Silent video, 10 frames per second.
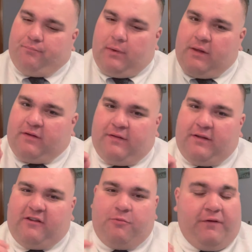is in
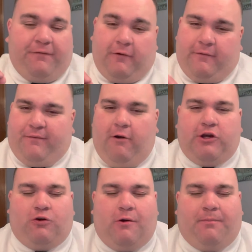this movie for a very
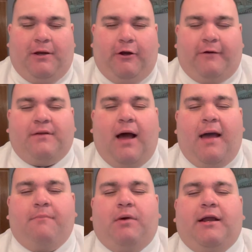short period of
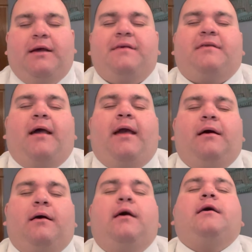time, but it is
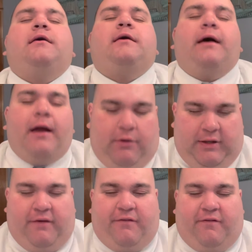a
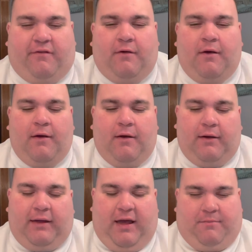hilarious
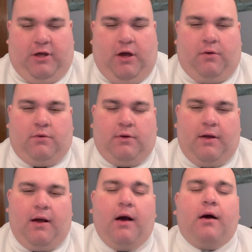cameo.
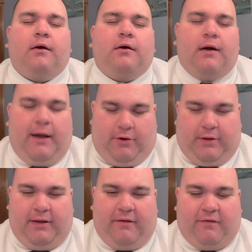
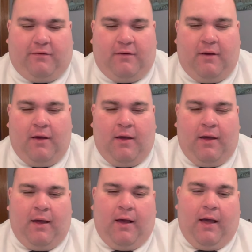Hilarious.
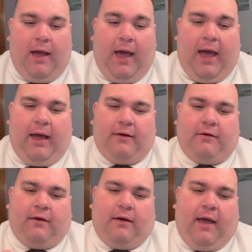
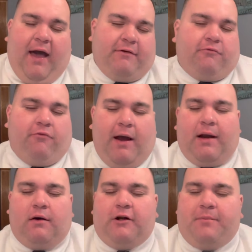And having
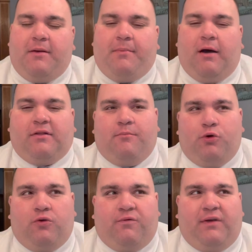read a little bit about the
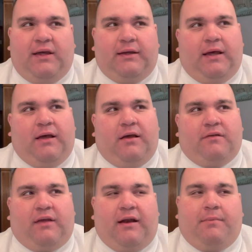movie,
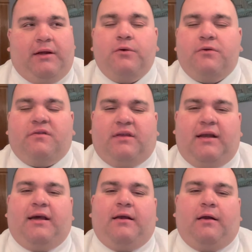is anybody who's
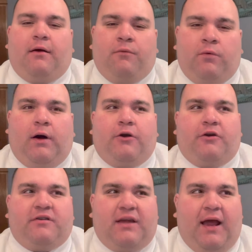seen it will
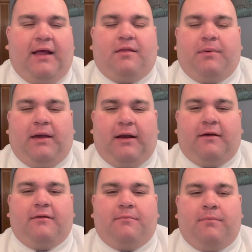understand at the
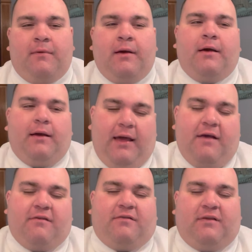beginning of
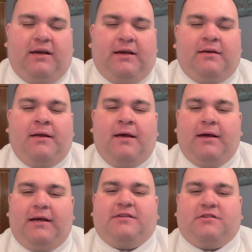his scene,
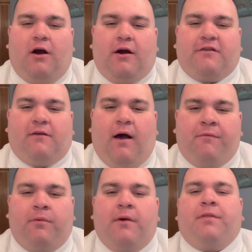he starts
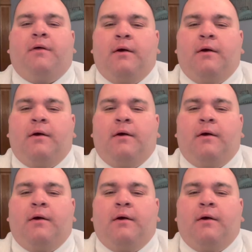off with,